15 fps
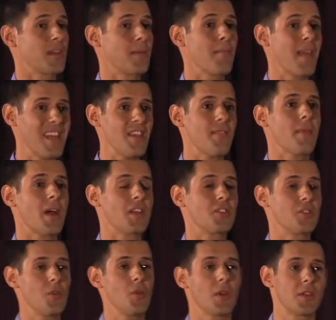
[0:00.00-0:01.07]
And many of my
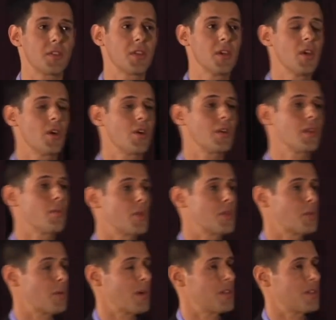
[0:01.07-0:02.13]
students are in the mortuary